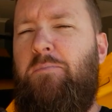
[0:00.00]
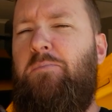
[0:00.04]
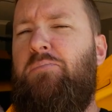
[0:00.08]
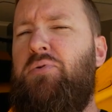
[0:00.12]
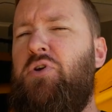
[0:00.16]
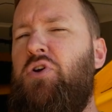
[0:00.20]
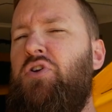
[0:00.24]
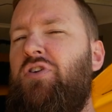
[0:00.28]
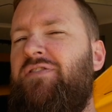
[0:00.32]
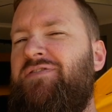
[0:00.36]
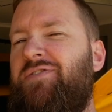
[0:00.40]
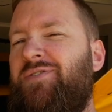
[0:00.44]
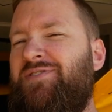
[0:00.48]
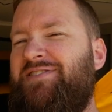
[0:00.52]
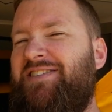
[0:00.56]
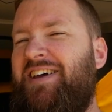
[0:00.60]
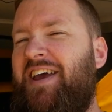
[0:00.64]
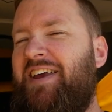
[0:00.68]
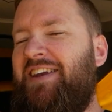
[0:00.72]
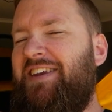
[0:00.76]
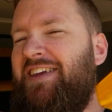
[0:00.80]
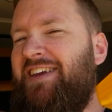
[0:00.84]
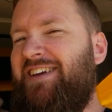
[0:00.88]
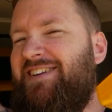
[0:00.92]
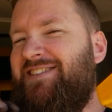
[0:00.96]
Beautiful
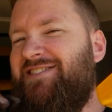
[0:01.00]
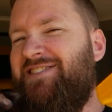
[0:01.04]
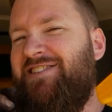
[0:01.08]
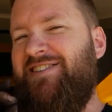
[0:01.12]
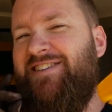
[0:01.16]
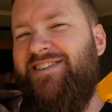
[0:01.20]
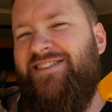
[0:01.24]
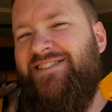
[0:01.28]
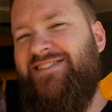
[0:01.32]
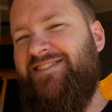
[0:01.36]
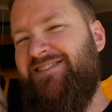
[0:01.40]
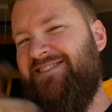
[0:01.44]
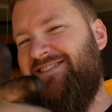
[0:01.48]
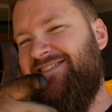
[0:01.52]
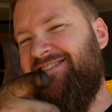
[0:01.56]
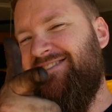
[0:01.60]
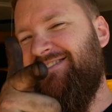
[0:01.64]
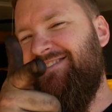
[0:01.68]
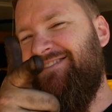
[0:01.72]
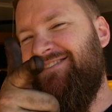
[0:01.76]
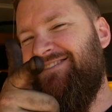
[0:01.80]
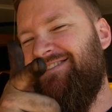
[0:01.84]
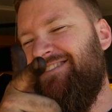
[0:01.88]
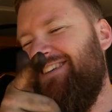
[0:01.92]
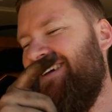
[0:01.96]
technique, Cheese.
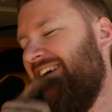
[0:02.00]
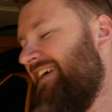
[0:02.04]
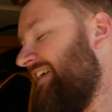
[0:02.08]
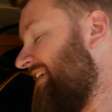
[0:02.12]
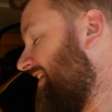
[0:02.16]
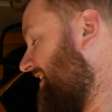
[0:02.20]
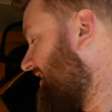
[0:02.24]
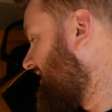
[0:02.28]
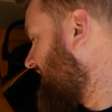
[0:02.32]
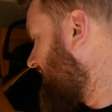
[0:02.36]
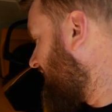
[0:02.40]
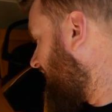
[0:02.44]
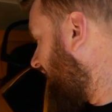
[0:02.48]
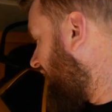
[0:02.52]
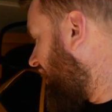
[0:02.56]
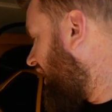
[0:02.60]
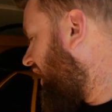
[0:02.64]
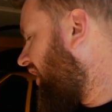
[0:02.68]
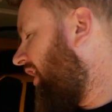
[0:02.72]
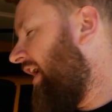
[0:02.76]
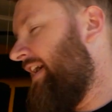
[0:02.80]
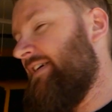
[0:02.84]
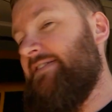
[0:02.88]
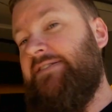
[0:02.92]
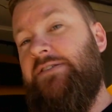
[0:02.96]

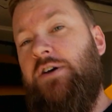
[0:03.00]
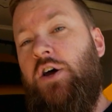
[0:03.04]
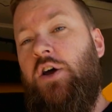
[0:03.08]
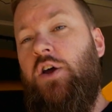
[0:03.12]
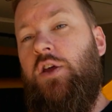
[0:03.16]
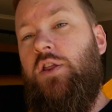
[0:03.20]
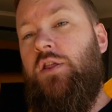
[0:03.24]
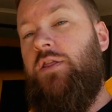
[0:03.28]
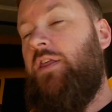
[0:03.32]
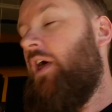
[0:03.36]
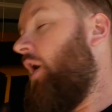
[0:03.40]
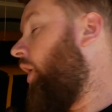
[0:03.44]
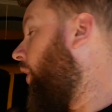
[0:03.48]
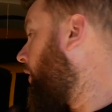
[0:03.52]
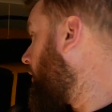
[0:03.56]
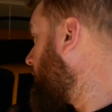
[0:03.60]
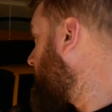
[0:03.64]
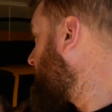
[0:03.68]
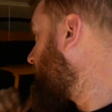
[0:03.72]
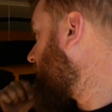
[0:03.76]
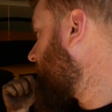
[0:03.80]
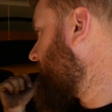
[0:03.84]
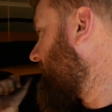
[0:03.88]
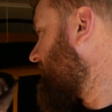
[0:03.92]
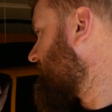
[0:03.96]
Alright, so they're all
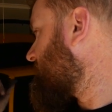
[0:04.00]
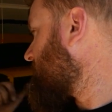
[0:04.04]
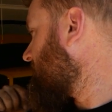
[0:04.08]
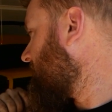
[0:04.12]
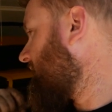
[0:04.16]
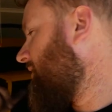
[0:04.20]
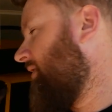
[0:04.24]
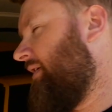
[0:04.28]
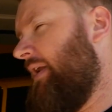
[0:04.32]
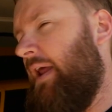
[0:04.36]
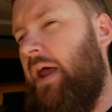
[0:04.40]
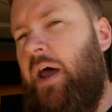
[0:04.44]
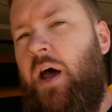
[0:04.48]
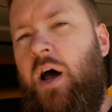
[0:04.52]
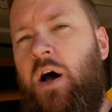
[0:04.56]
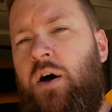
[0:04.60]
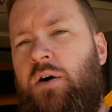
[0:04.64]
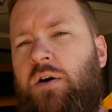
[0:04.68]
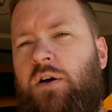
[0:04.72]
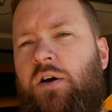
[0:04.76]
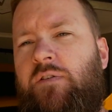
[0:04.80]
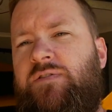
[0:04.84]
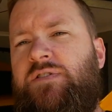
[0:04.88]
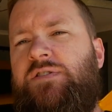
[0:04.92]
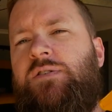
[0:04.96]
pretty much in
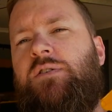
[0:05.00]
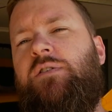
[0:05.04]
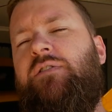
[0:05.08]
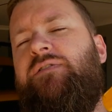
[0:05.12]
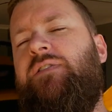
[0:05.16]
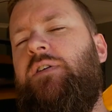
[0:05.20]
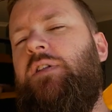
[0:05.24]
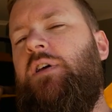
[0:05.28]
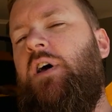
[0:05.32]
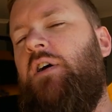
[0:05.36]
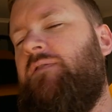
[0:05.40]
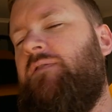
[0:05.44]
now. I've just got to fit the